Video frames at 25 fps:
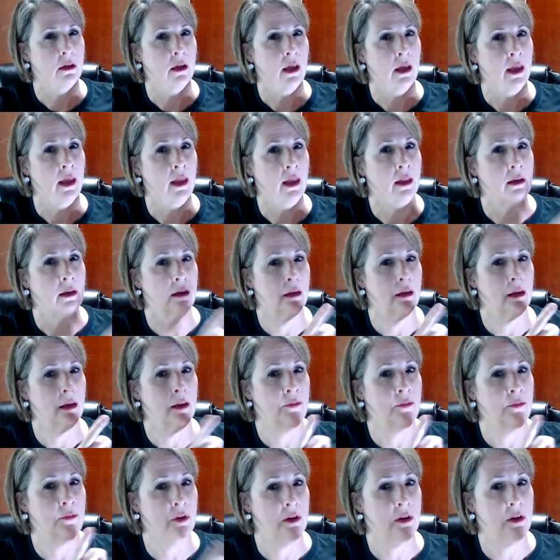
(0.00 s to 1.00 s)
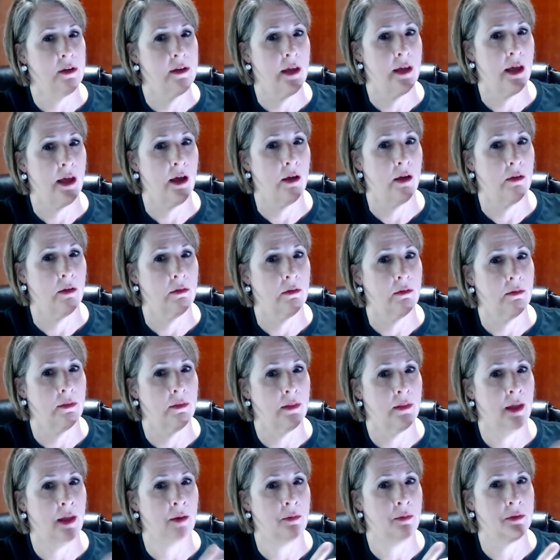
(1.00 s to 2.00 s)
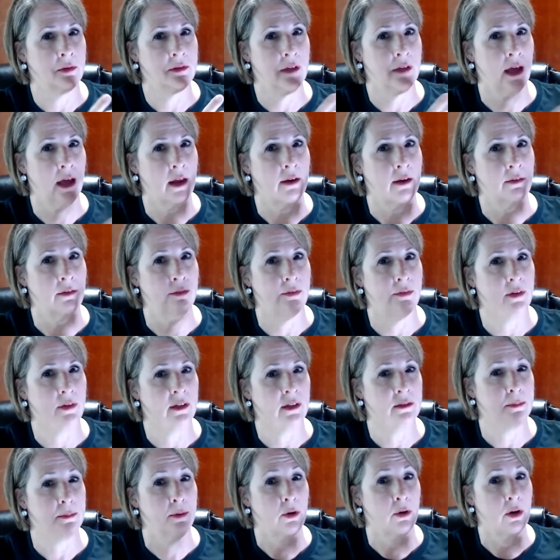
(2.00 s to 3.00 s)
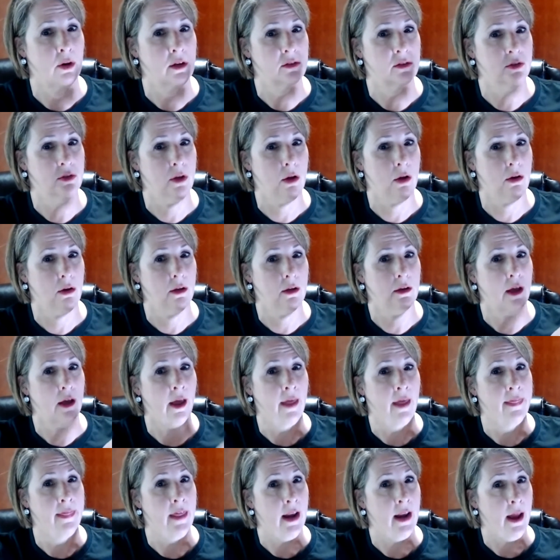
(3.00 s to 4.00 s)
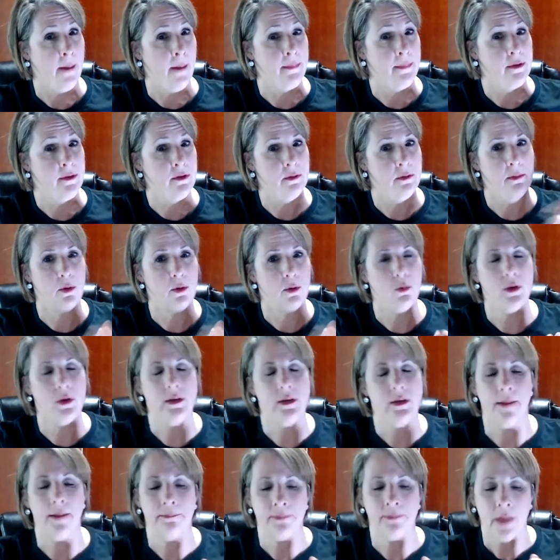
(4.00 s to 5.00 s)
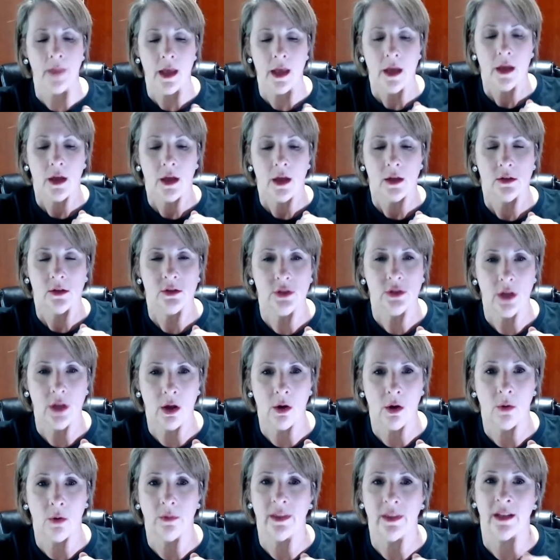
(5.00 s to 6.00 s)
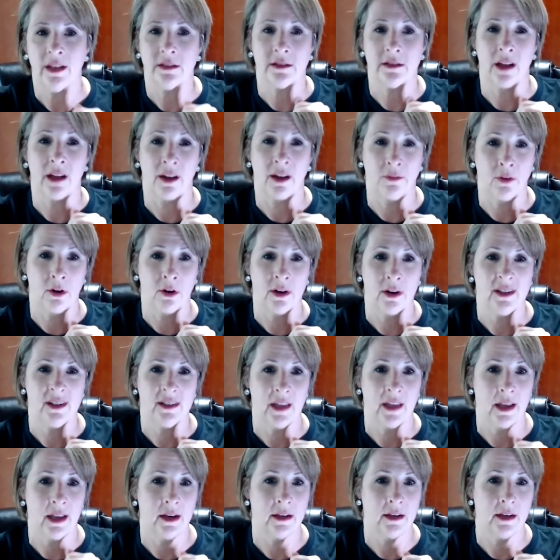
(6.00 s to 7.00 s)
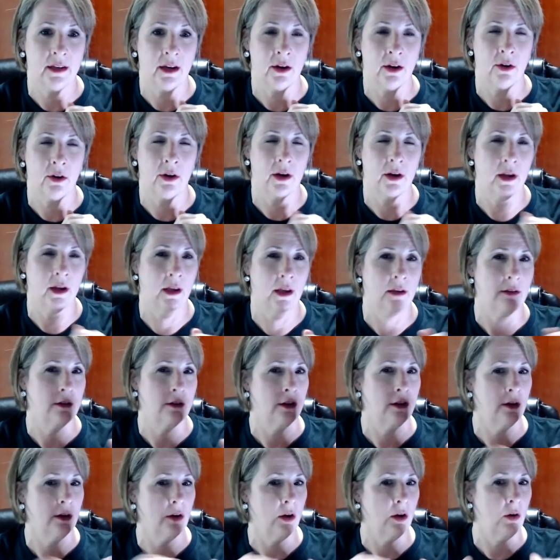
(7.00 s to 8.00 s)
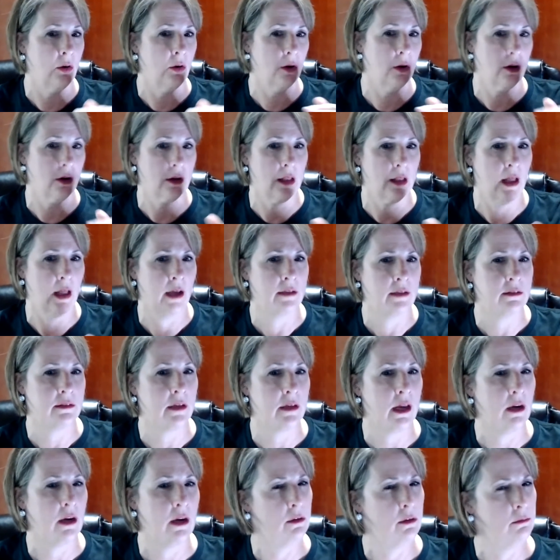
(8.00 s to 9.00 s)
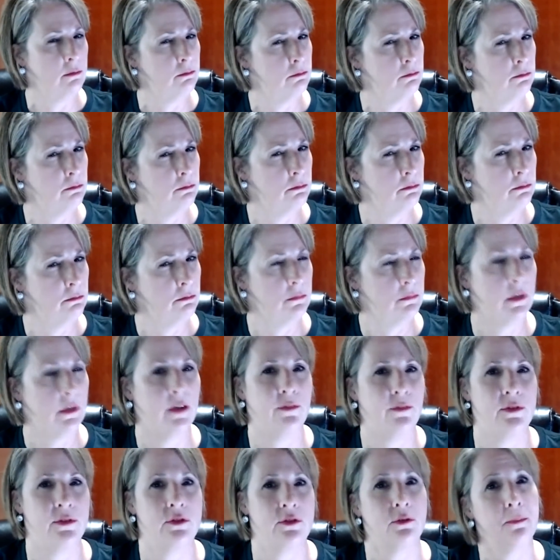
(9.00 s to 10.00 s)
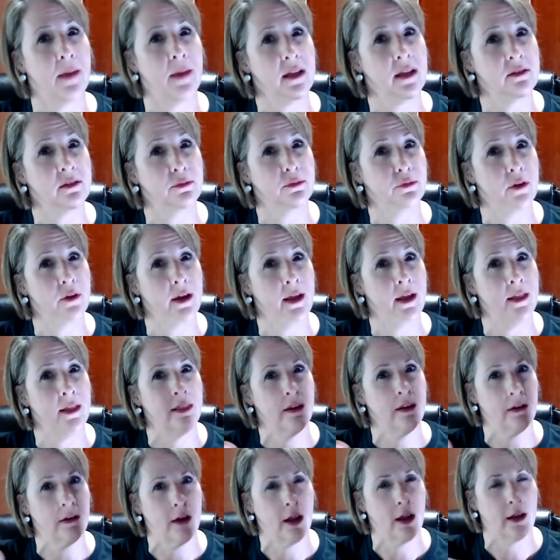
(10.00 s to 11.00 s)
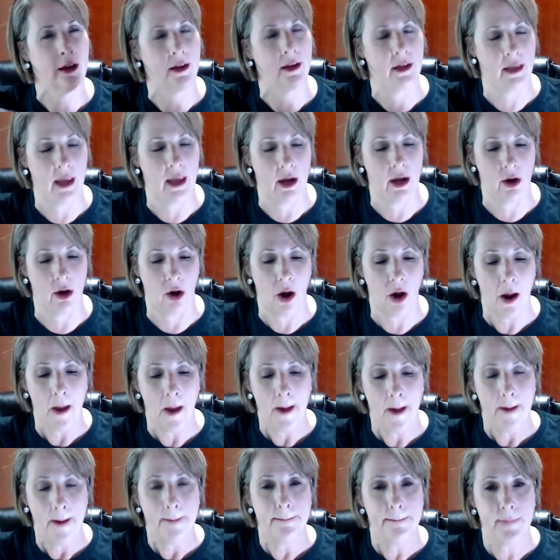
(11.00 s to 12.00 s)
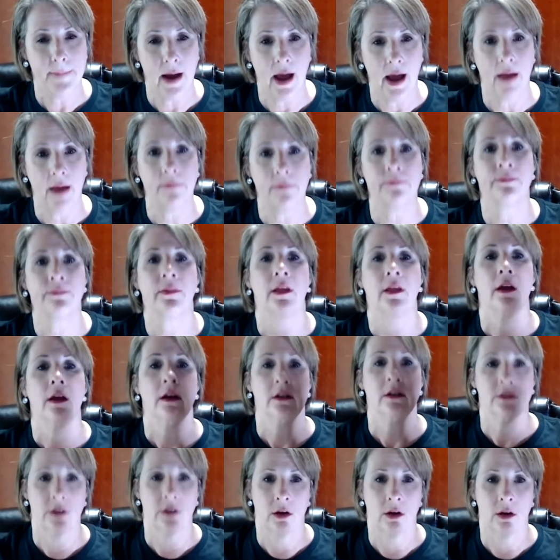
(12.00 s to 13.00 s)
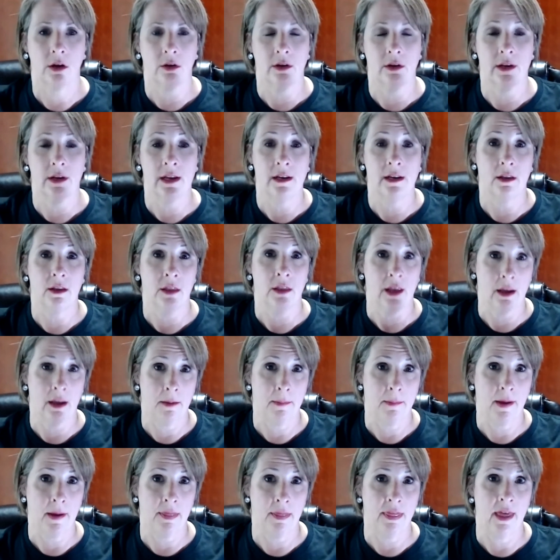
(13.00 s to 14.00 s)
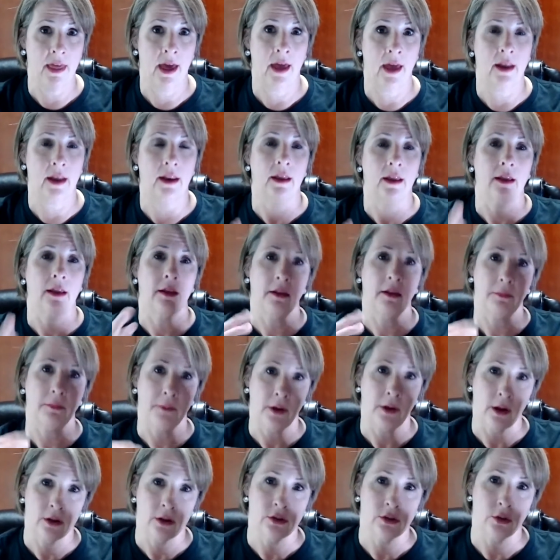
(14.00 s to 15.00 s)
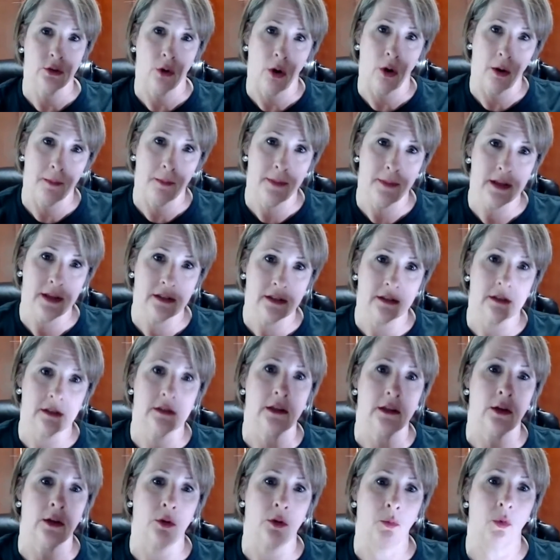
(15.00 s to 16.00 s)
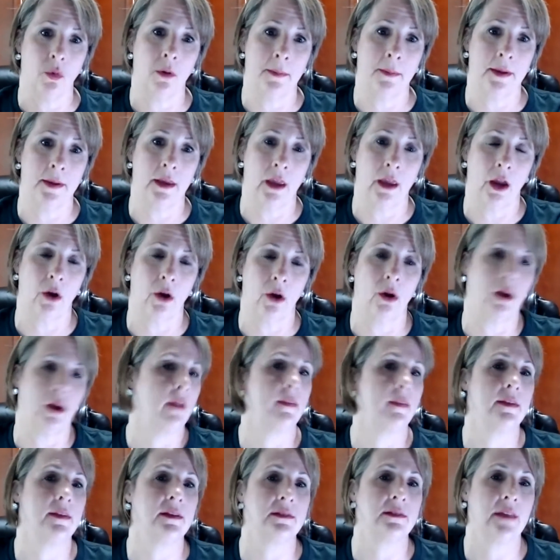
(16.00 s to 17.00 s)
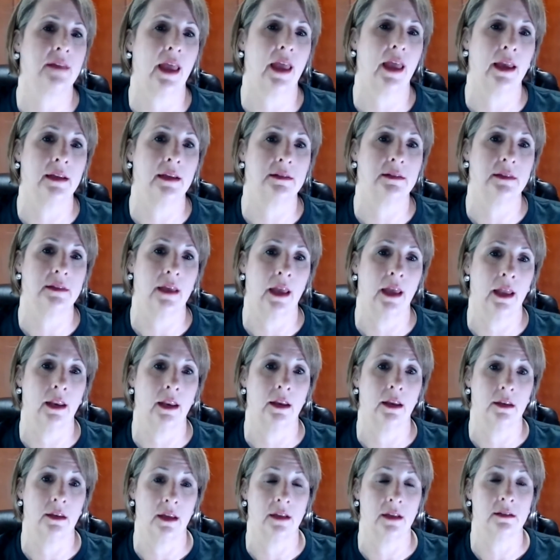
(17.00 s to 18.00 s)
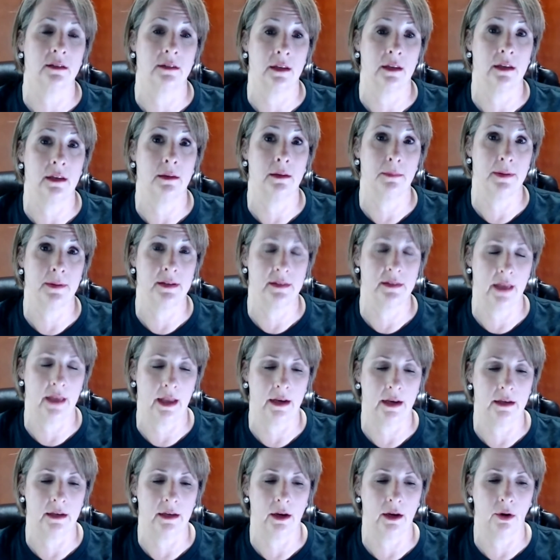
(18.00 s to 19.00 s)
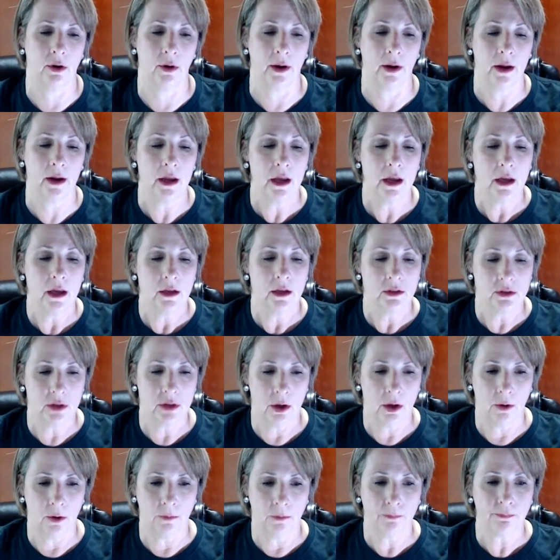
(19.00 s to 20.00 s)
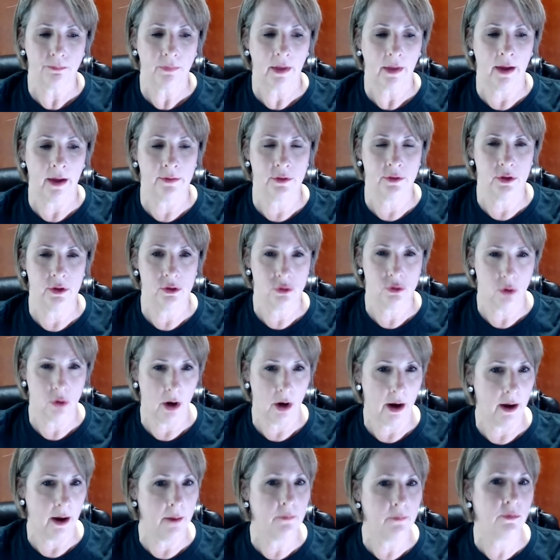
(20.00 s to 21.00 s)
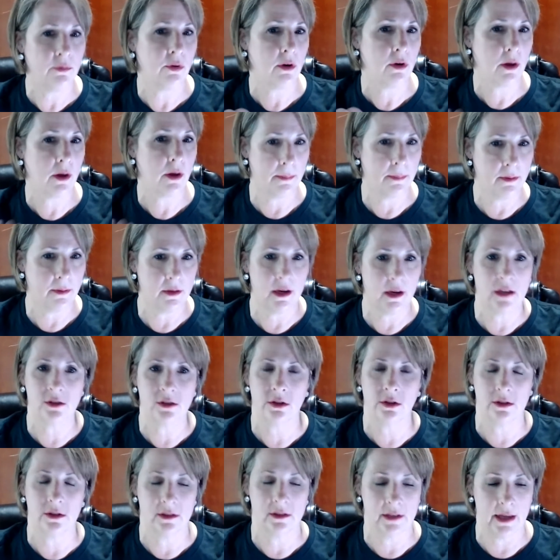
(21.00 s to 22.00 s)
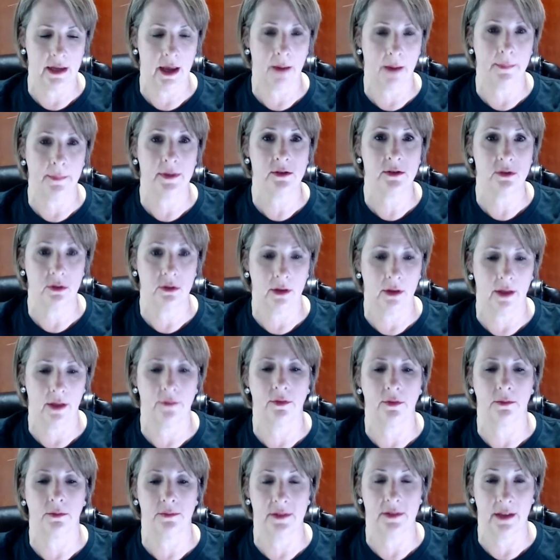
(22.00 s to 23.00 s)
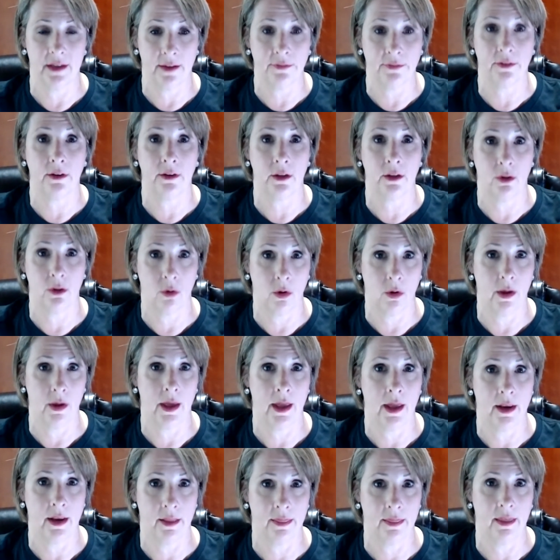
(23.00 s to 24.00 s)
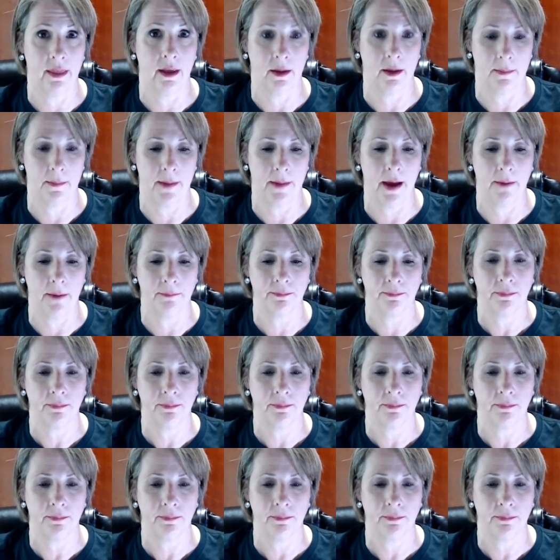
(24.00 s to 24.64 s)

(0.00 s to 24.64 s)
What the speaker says: And if you can tell, that was kind of experience talking. I had that happen to me one time. So that's not very sanitary. And, our clients kind of go, now, if it's your best friend, they're not going to care. But so you need to think about that, because you are in business and you will be carrying this case, and it does need to be sanitary. So after you try them for a couple of days, you see how much you love them, definitely go ahead and think about